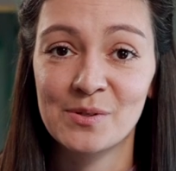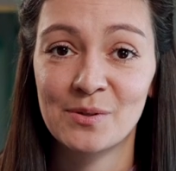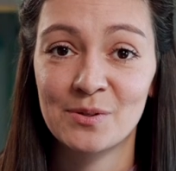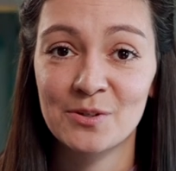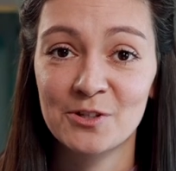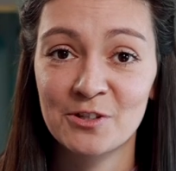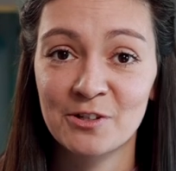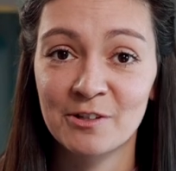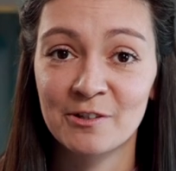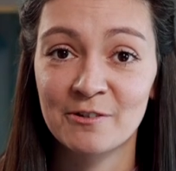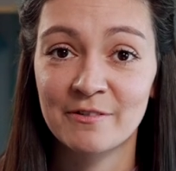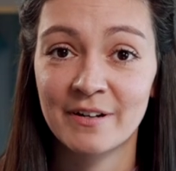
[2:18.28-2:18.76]

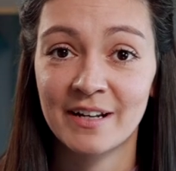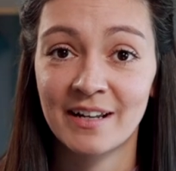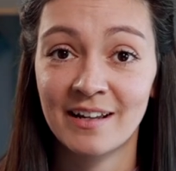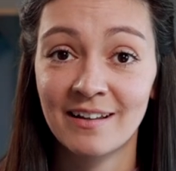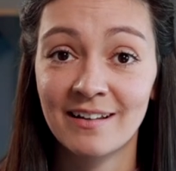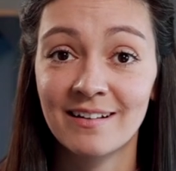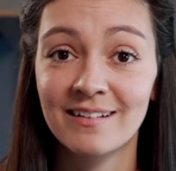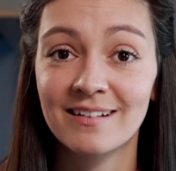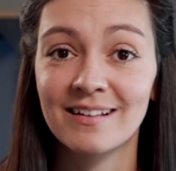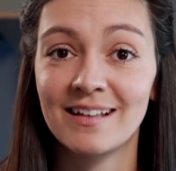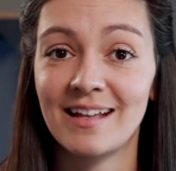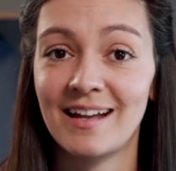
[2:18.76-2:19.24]
don't you
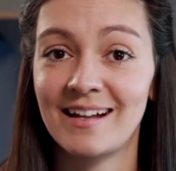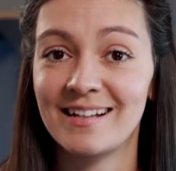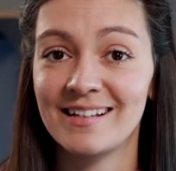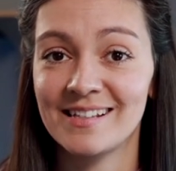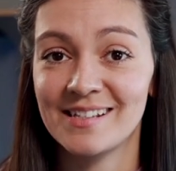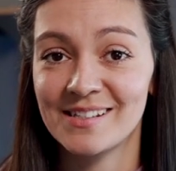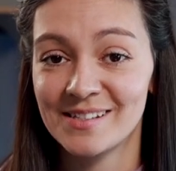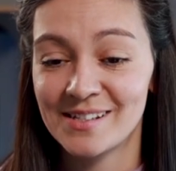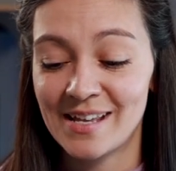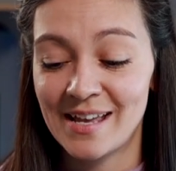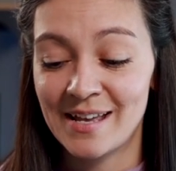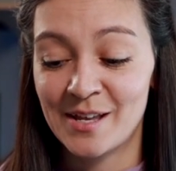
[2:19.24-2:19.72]
agree?
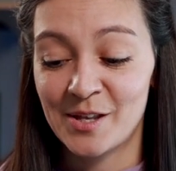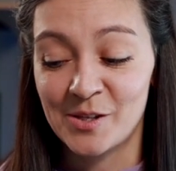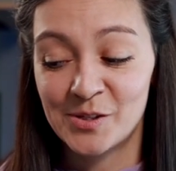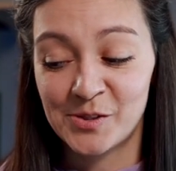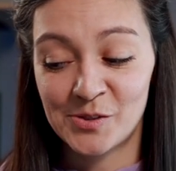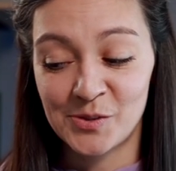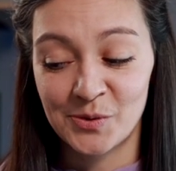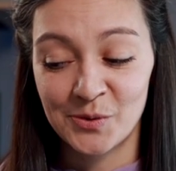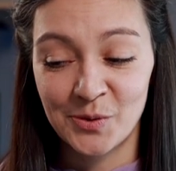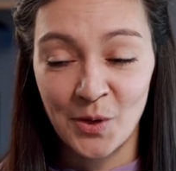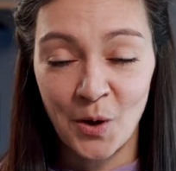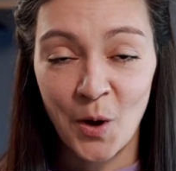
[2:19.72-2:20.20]

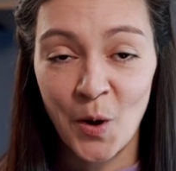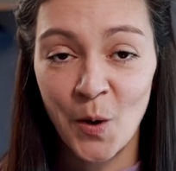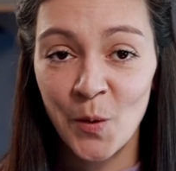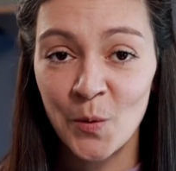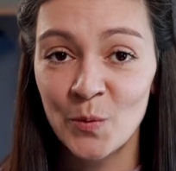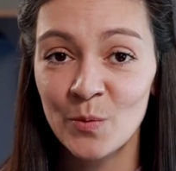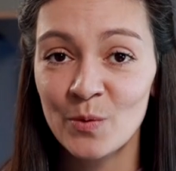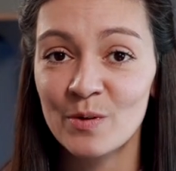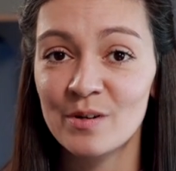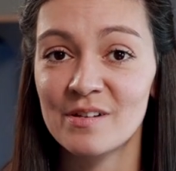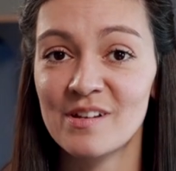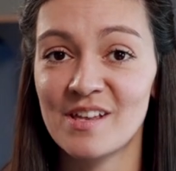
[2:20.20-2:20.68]
As you
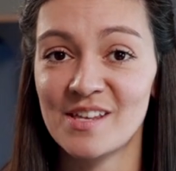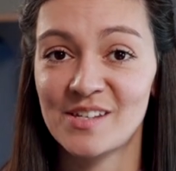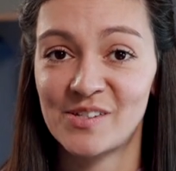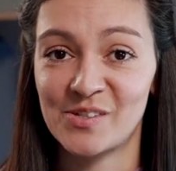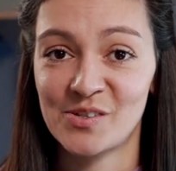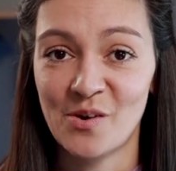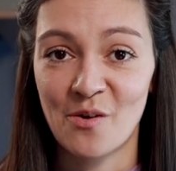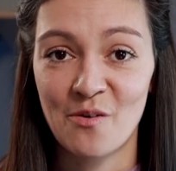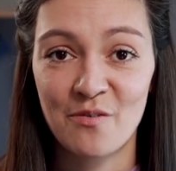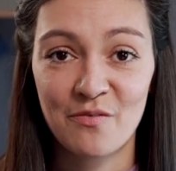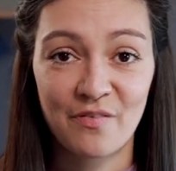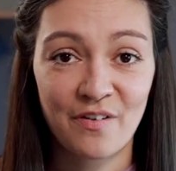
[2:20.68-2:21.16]
know,
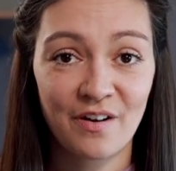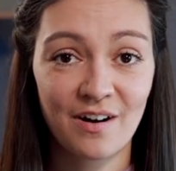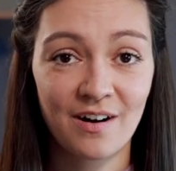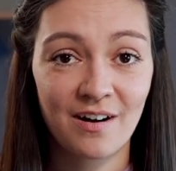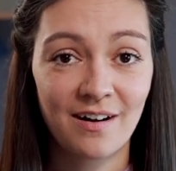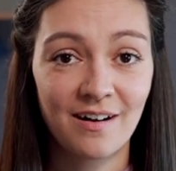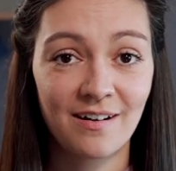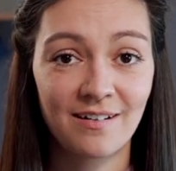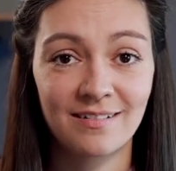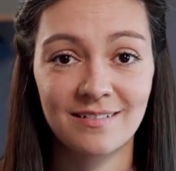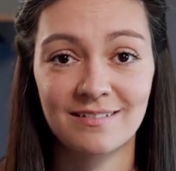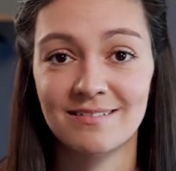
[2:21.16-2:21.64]
so
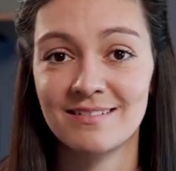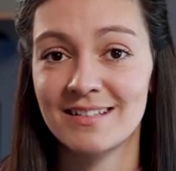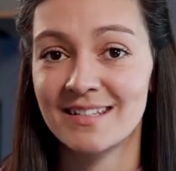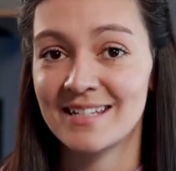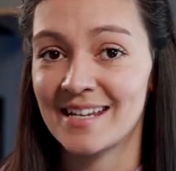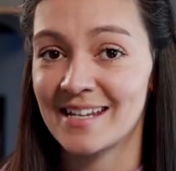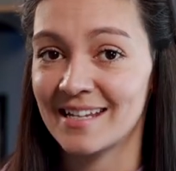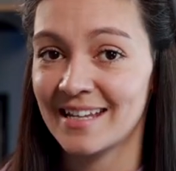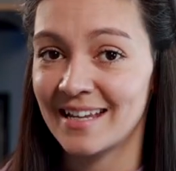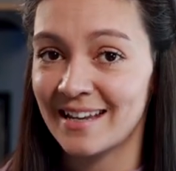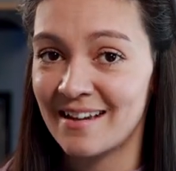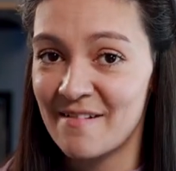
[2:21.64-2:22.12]
far
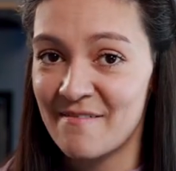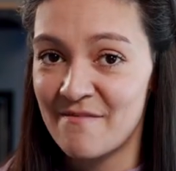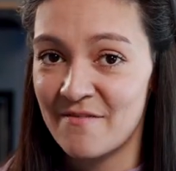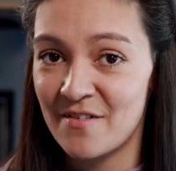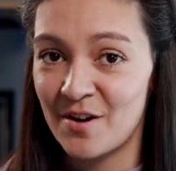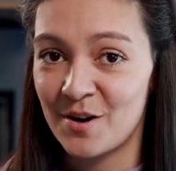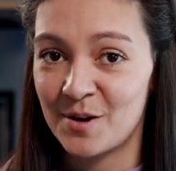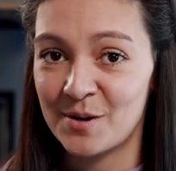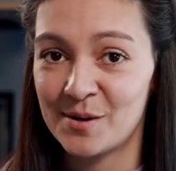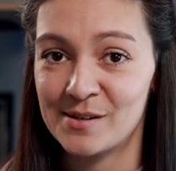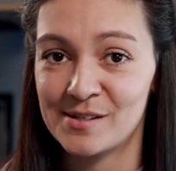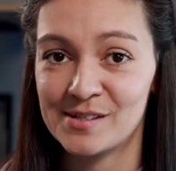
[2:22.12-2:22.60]
taking a
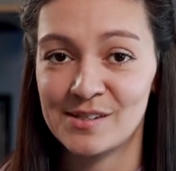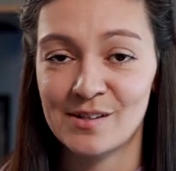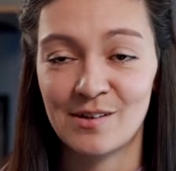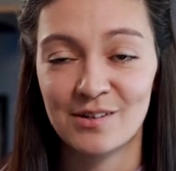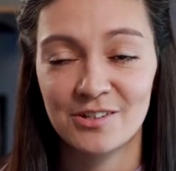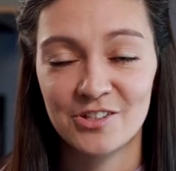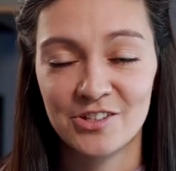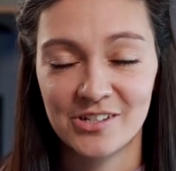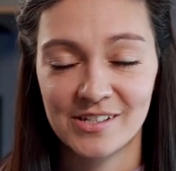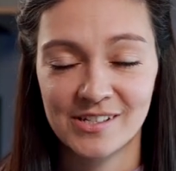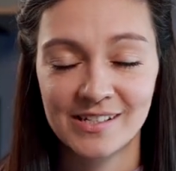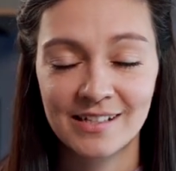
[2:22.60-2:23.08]
photo is
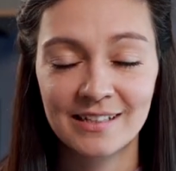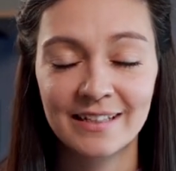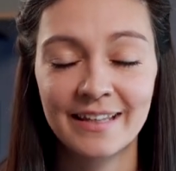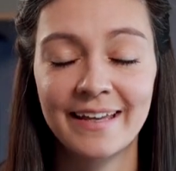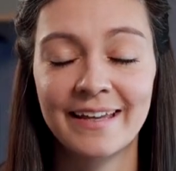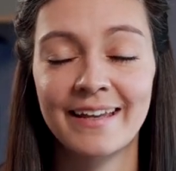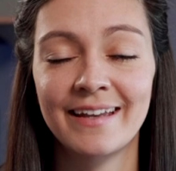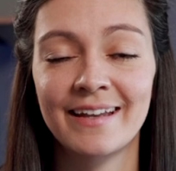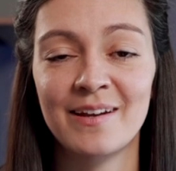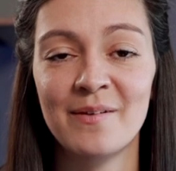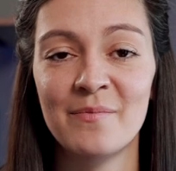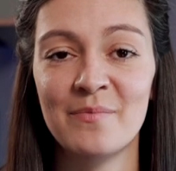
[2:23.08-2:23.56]
not just
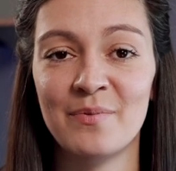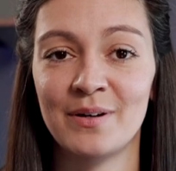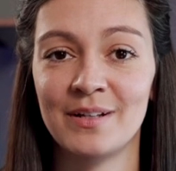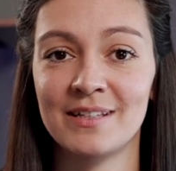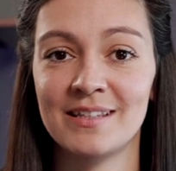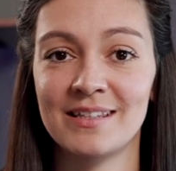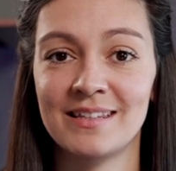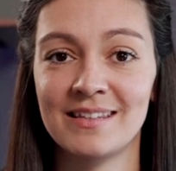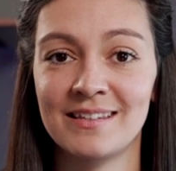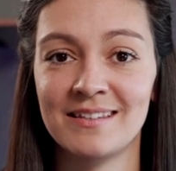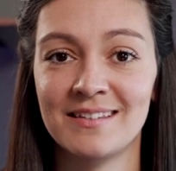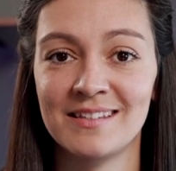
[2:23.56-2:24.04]
clicking a
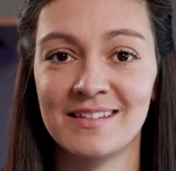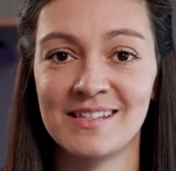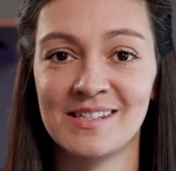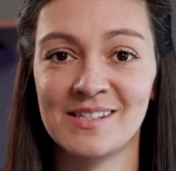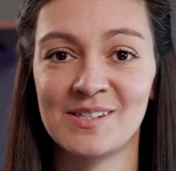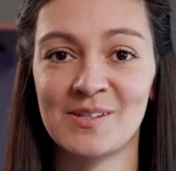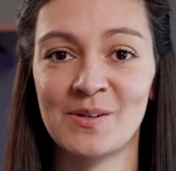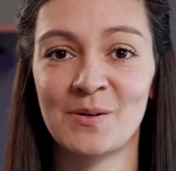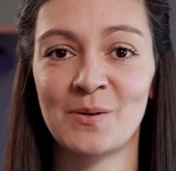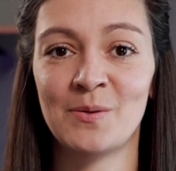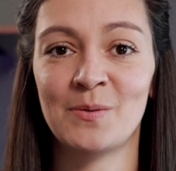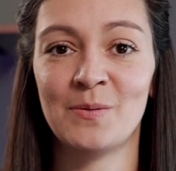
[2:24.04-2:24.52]
button,
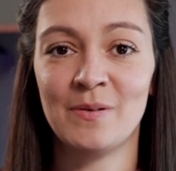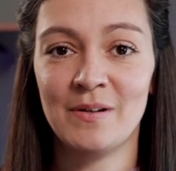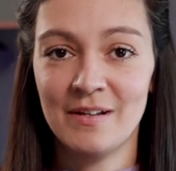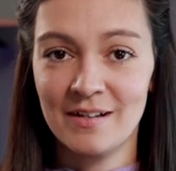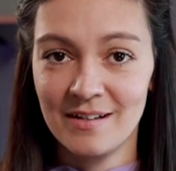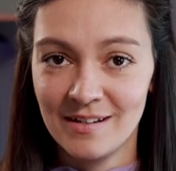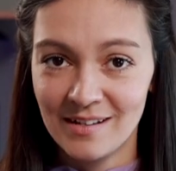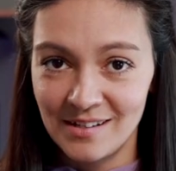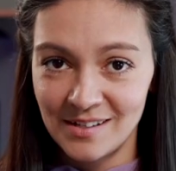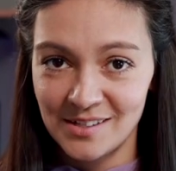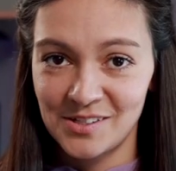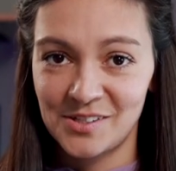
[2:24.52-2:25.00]
so
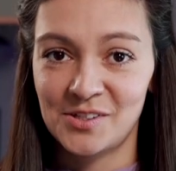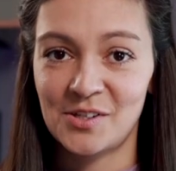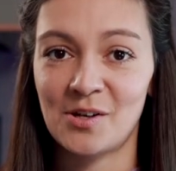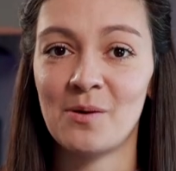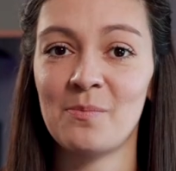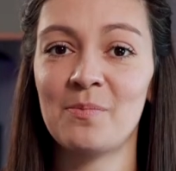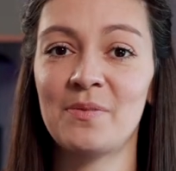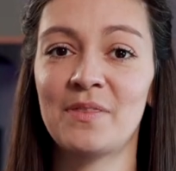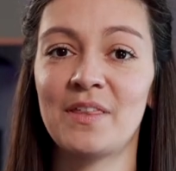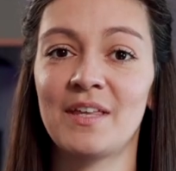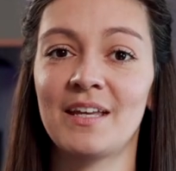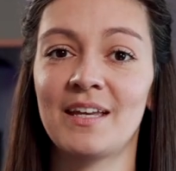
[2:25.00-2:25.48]

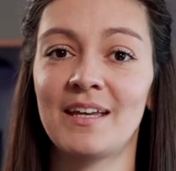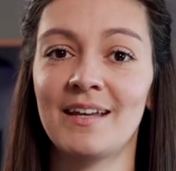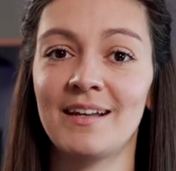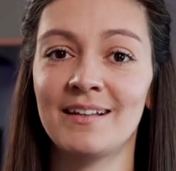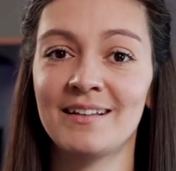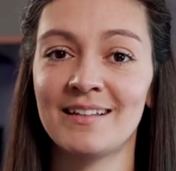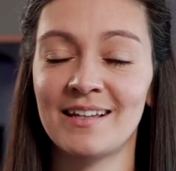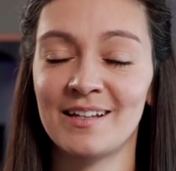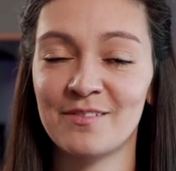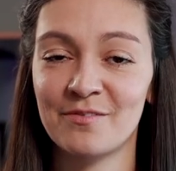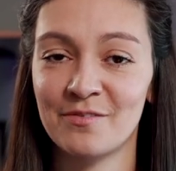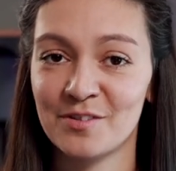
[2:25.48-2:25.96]
stop
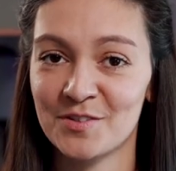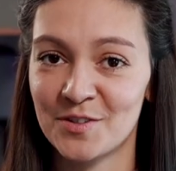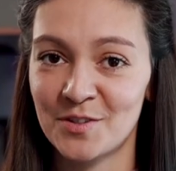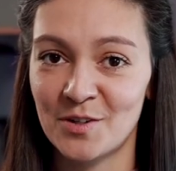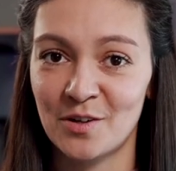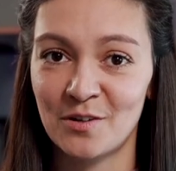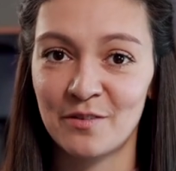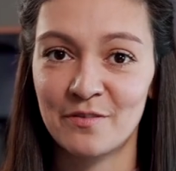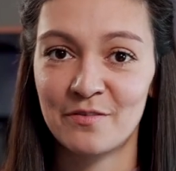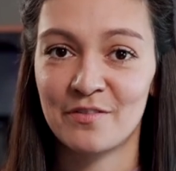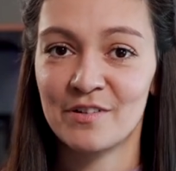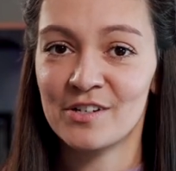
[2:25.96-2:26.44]
thinking that
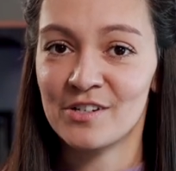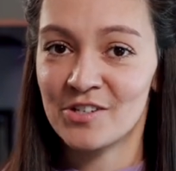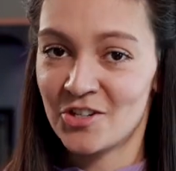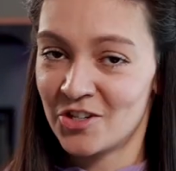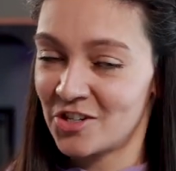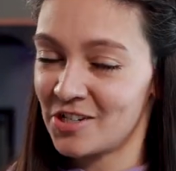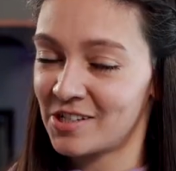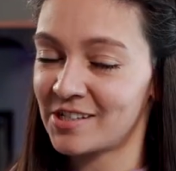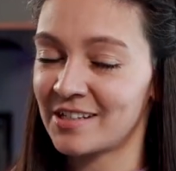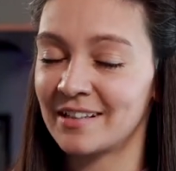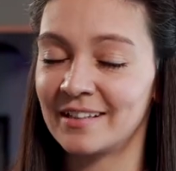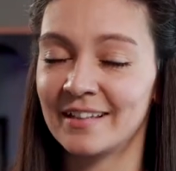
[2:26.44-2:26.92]
photographers
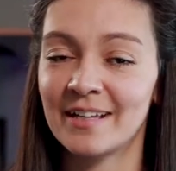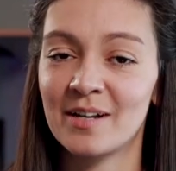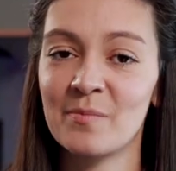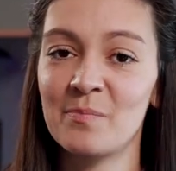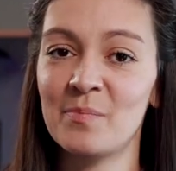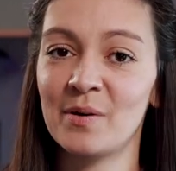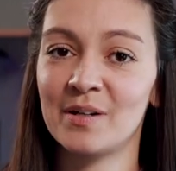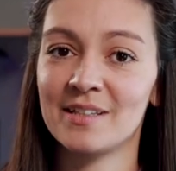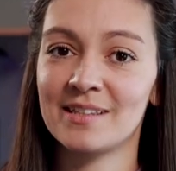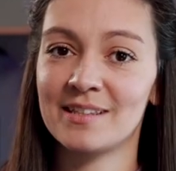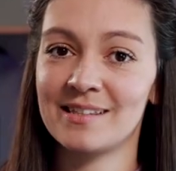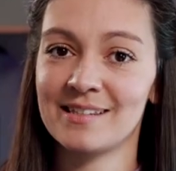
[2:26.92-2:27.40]
just click
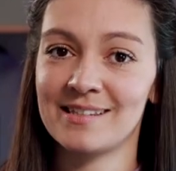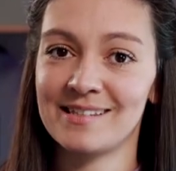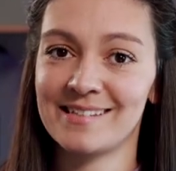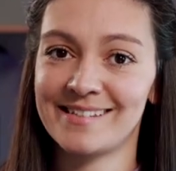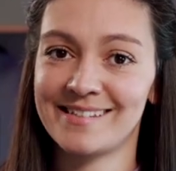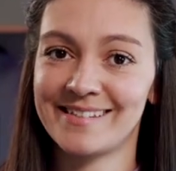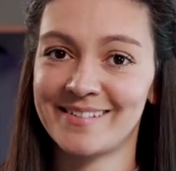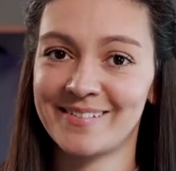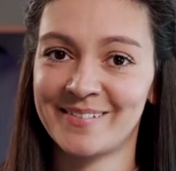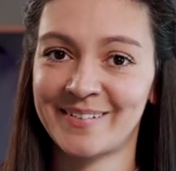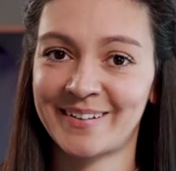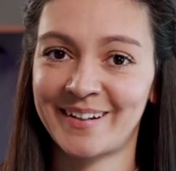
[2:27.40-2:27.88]

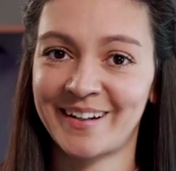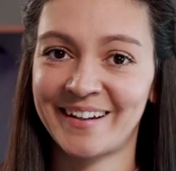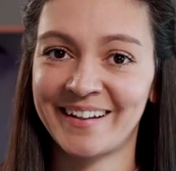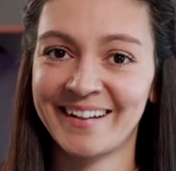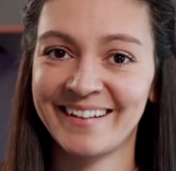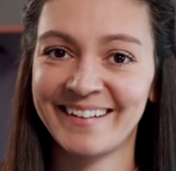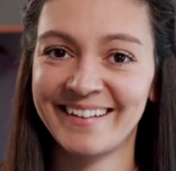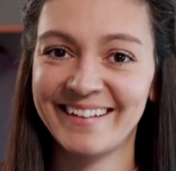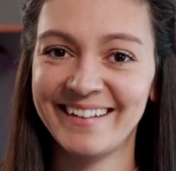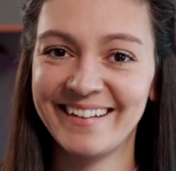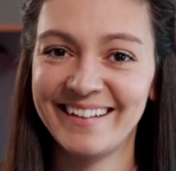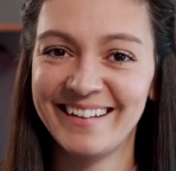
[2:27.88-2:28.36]
buttons, okay?